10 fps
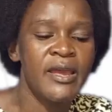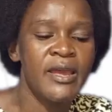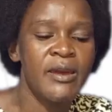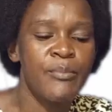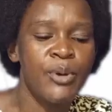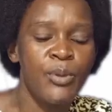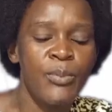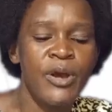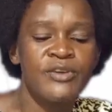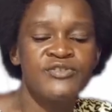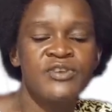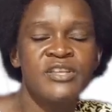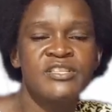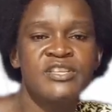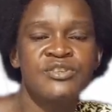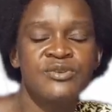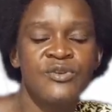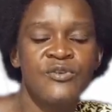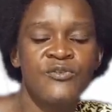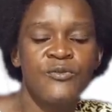proper utilization
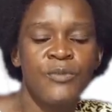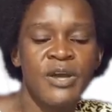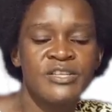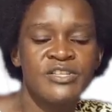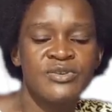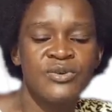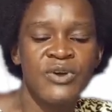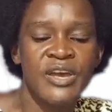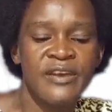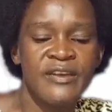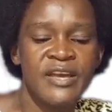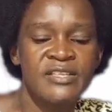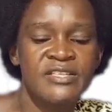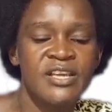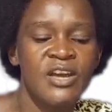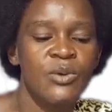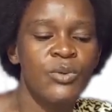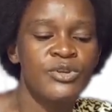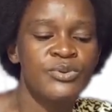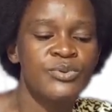of marginal areas
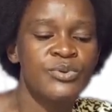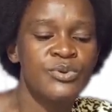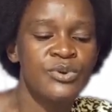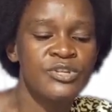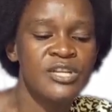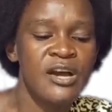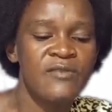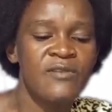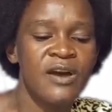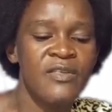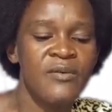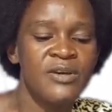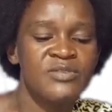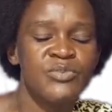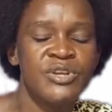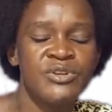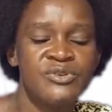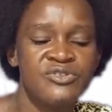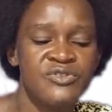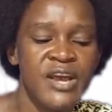which could not have otherwise been
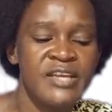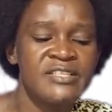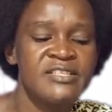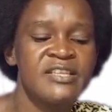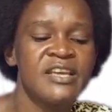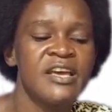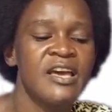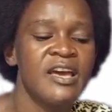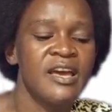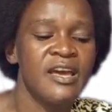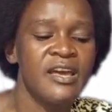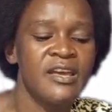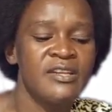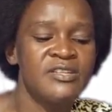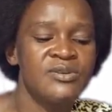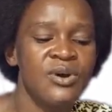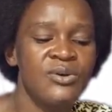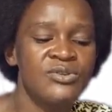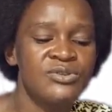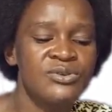utilized. It
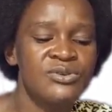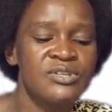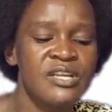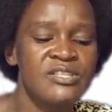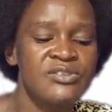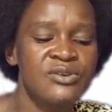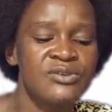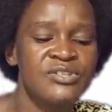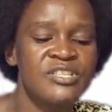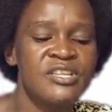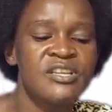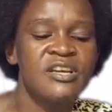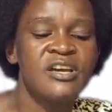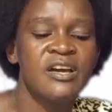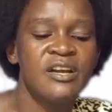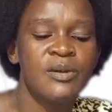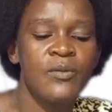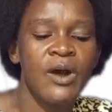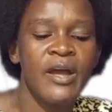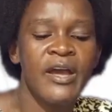also does not
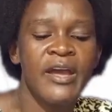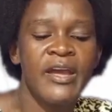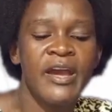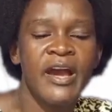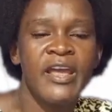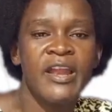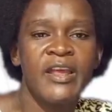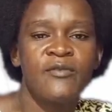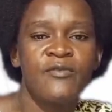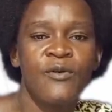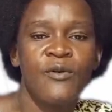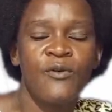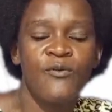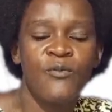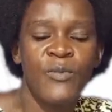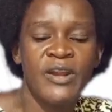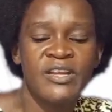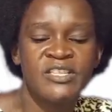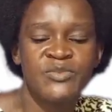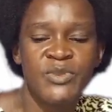require a high level of
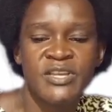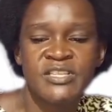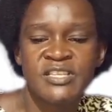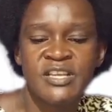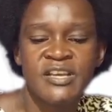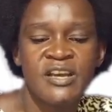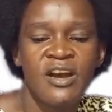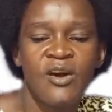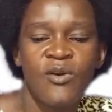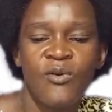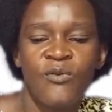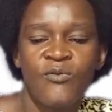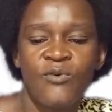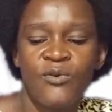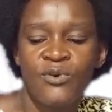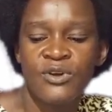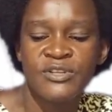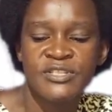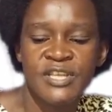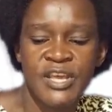management of
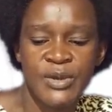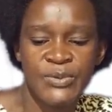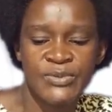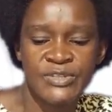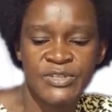skills.